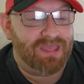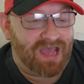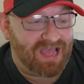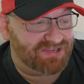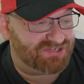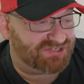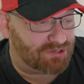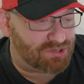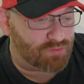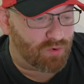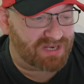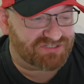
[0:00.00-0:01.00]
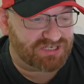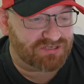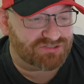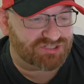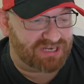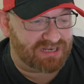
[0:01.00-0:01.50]
I started watching
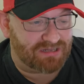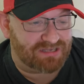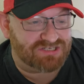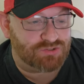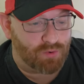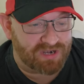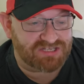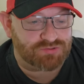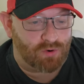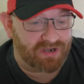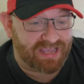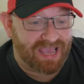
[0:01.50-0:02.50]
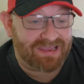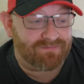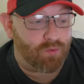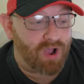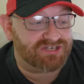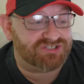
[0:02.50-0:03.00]
your channel in twenty twenty. I
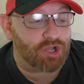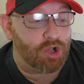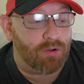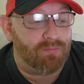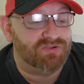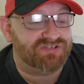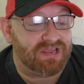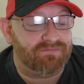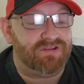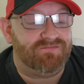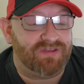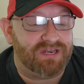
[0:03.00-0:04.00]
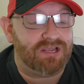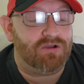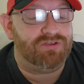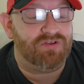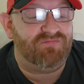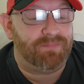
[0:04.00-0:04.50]
have watched almost every video
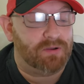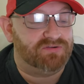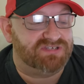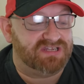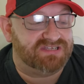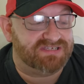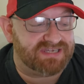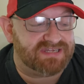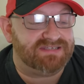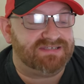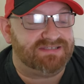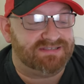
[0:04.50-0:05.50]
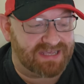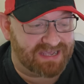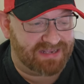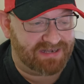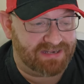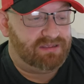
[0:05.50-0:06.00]
you've posted since
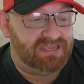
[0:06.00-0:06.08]
then.